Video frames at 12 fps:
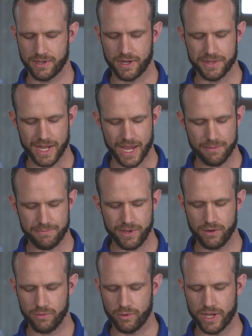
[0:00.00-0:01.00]
On the
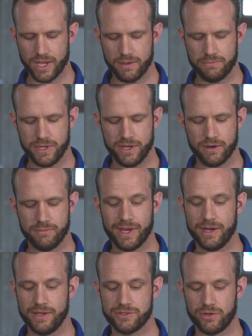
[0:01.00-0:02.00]
Appian Way, Peter
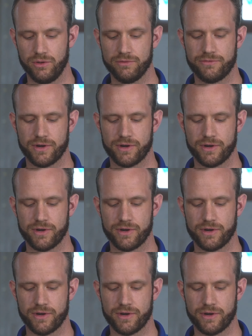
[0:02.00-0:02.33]
met his old